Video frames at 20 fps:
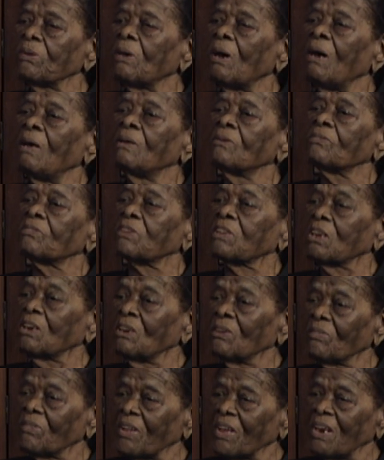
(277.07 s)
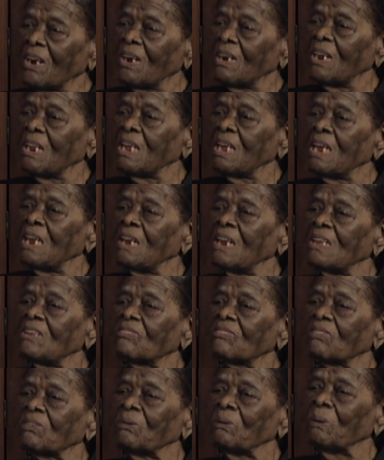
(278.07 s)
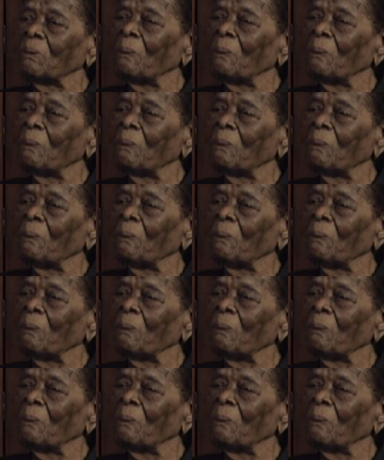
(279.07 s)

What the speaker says: still there in that school.